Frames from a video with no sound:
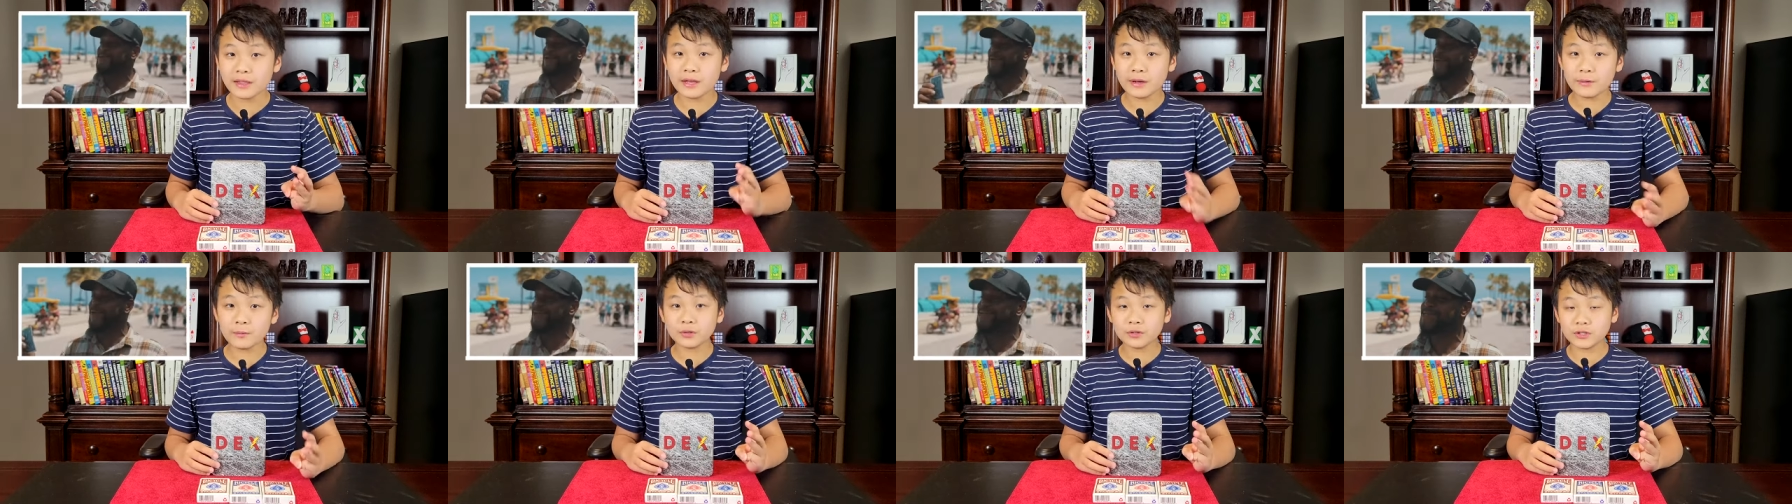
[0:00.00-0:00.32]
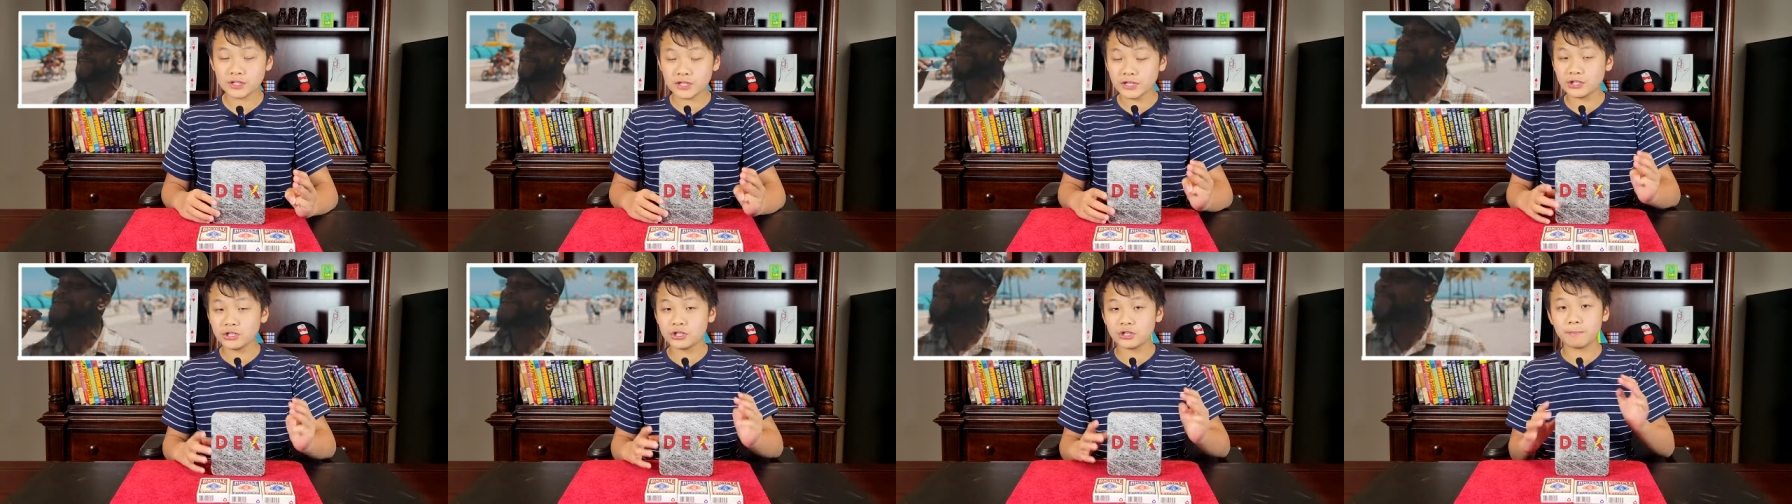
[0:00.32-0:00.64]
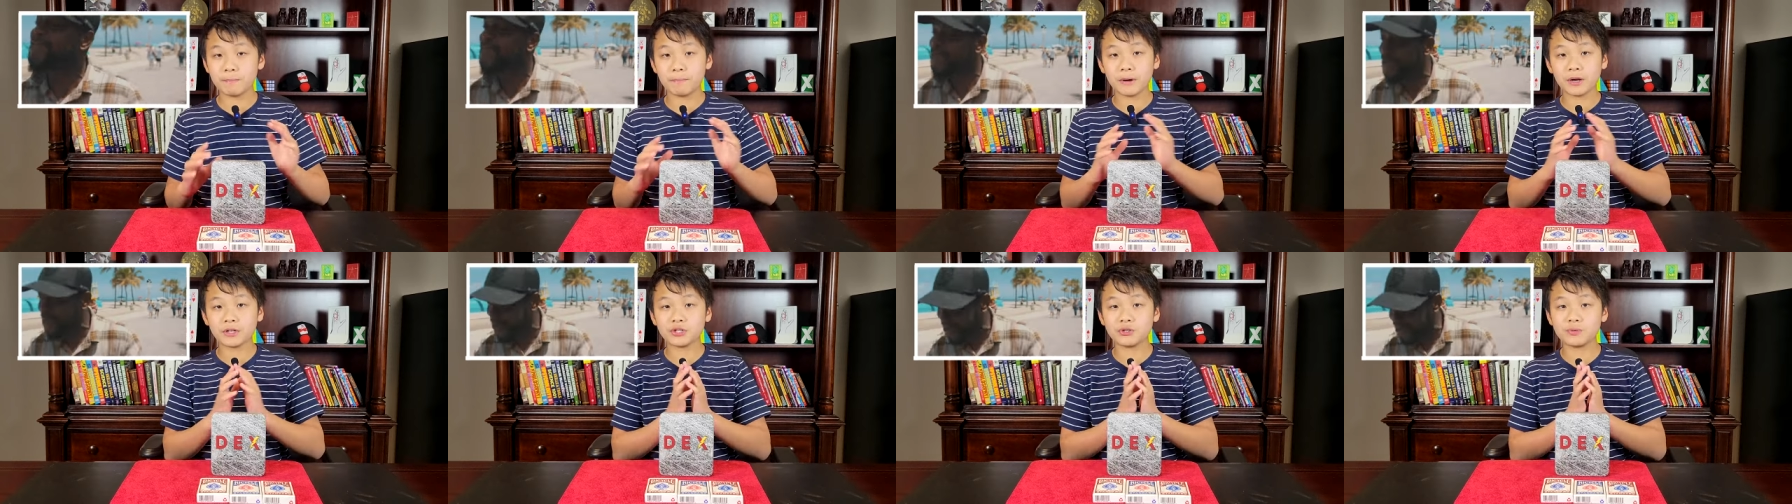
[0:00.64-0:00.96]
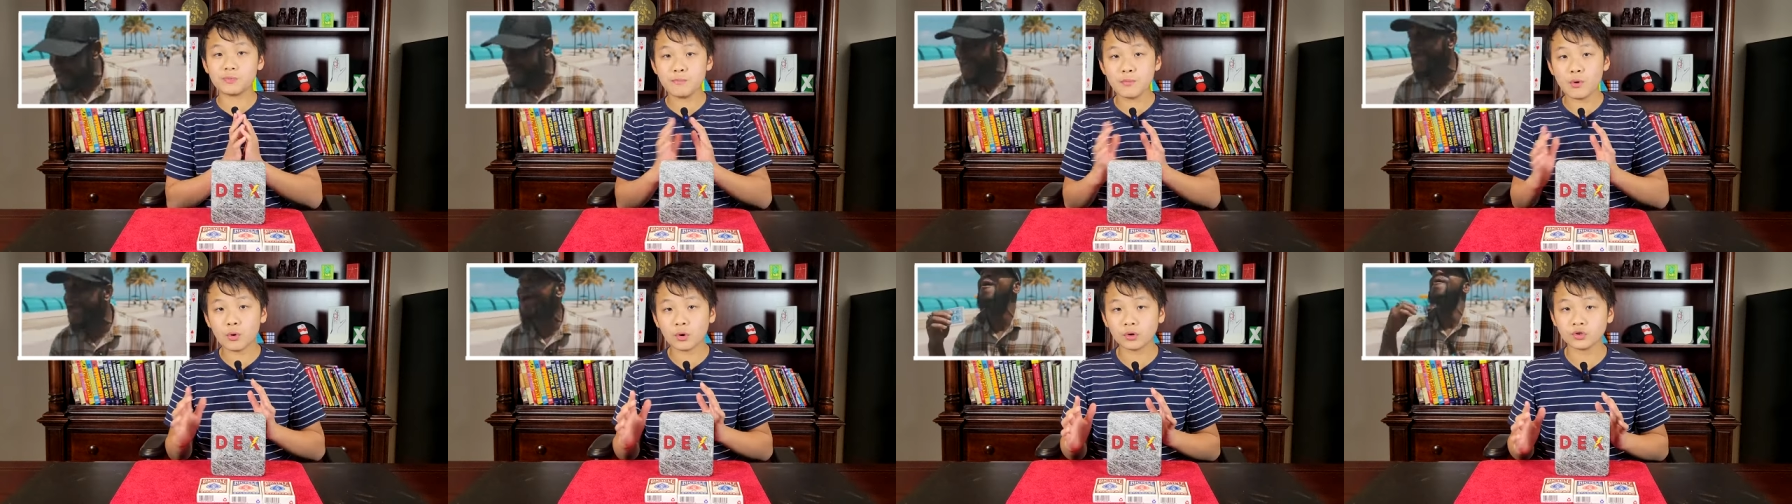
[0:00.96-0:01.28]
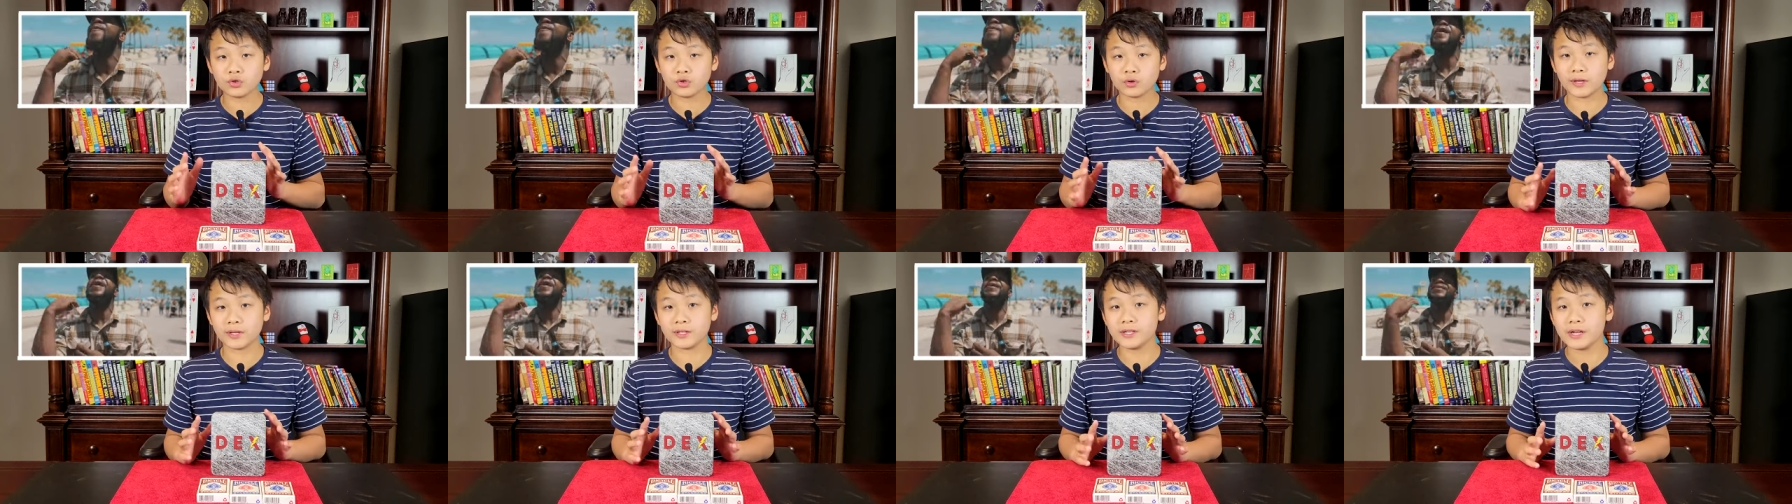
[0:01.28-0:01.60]
they will teach a bunch more
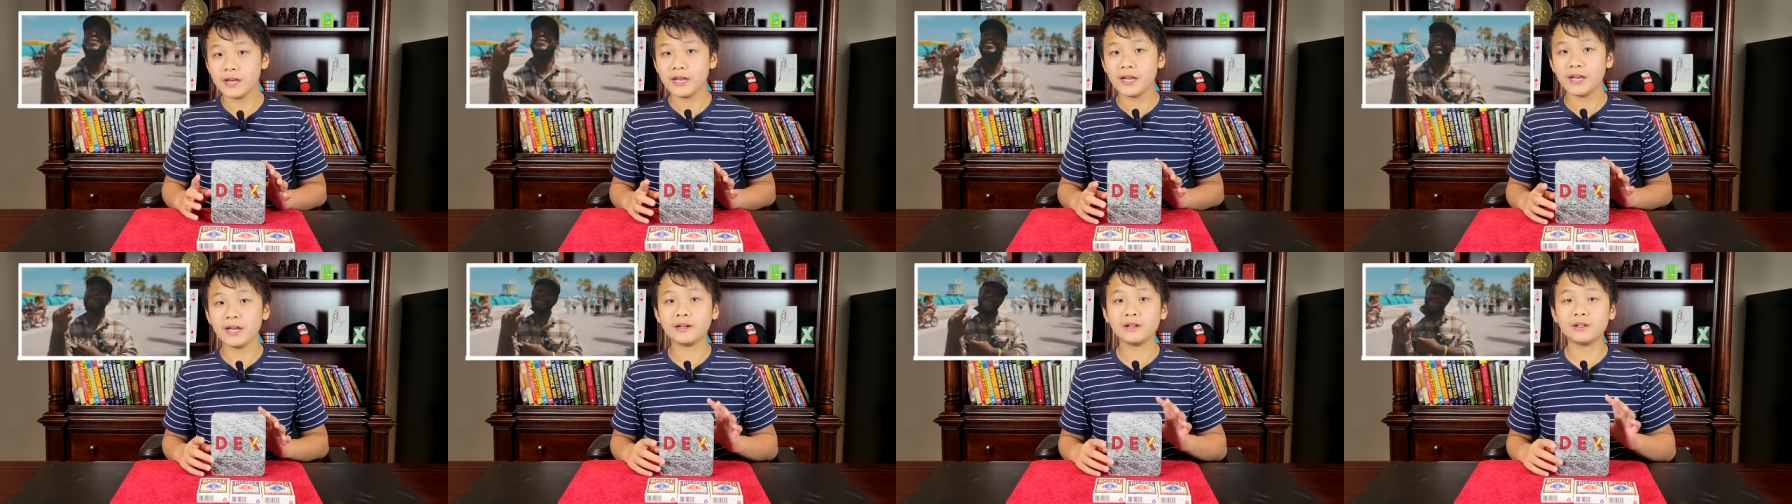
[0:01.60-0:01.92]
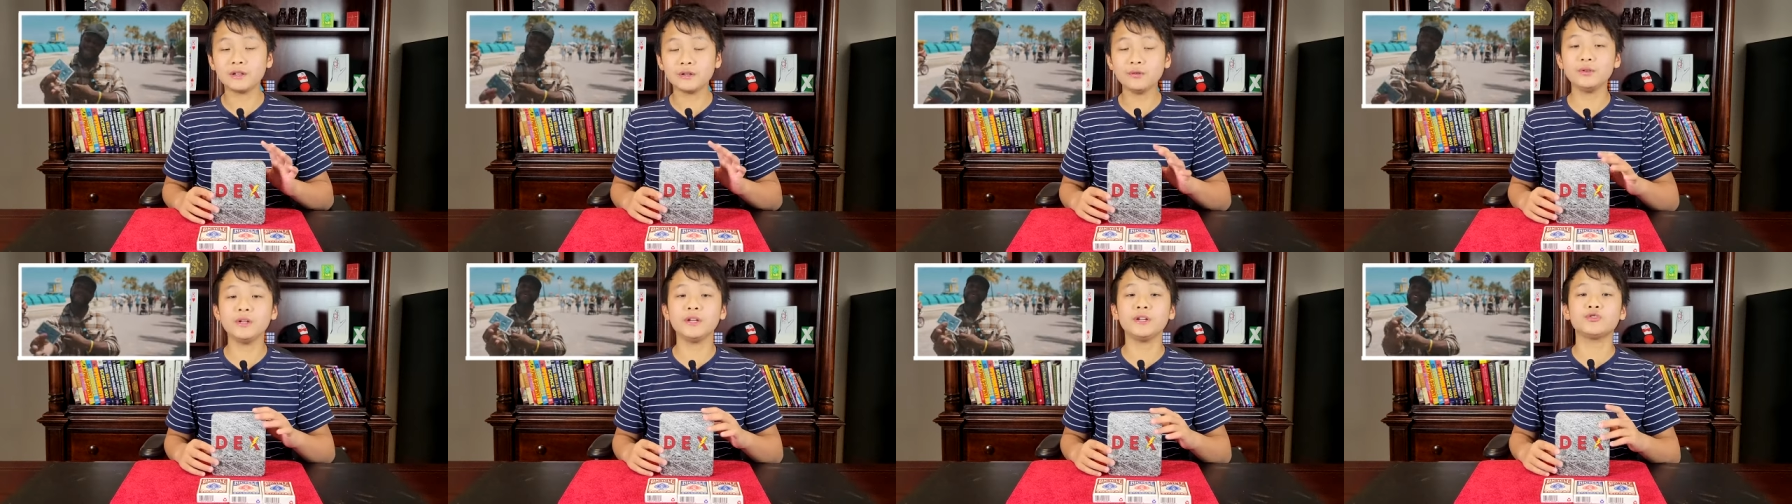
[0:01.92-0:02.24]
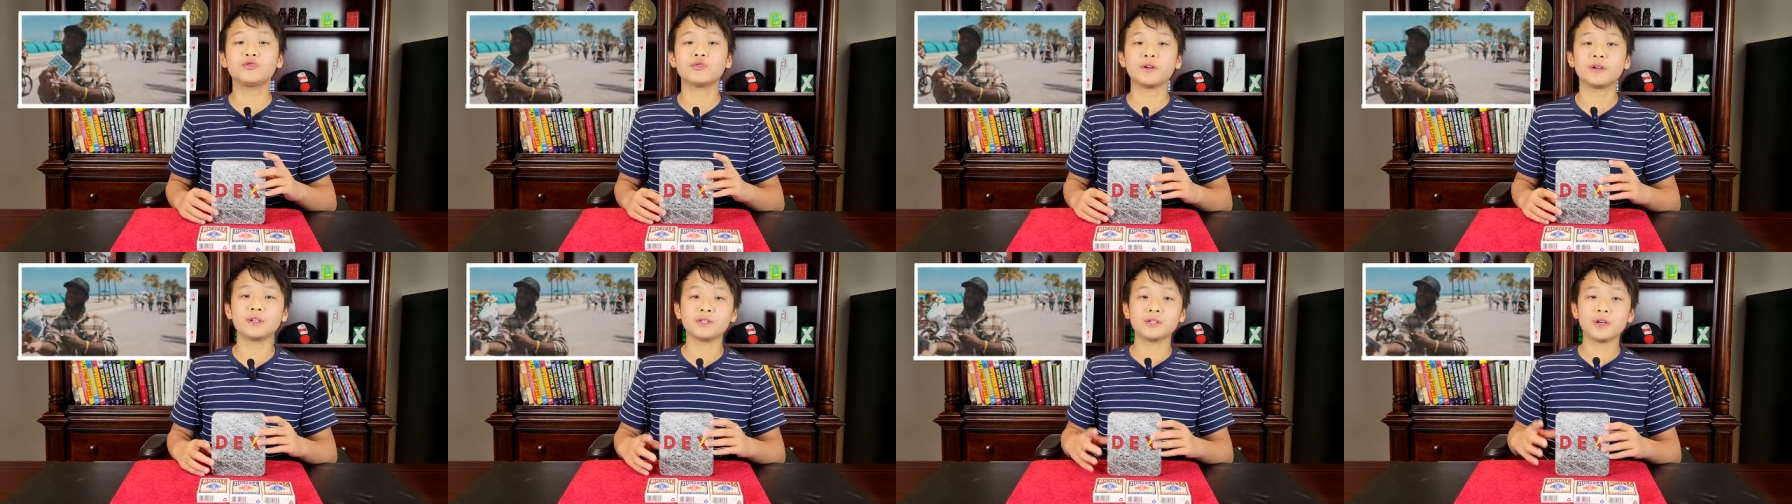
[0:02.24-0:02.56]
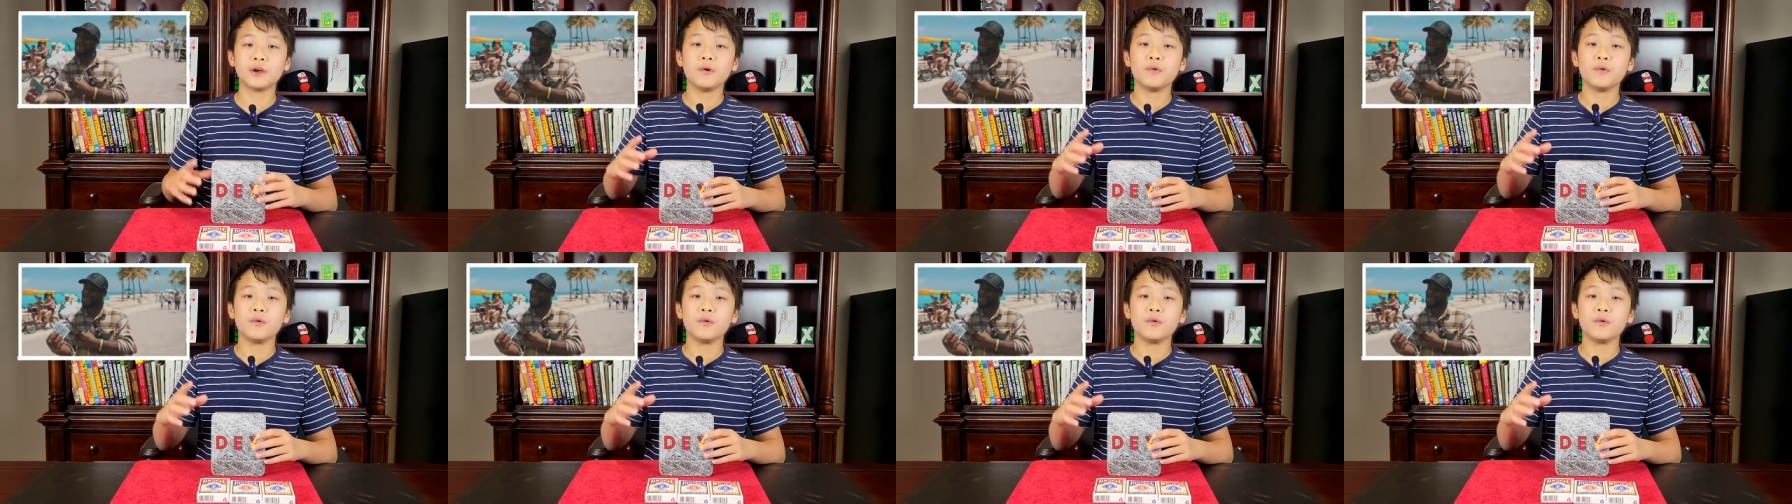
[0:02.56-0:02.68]
tricks, including tricks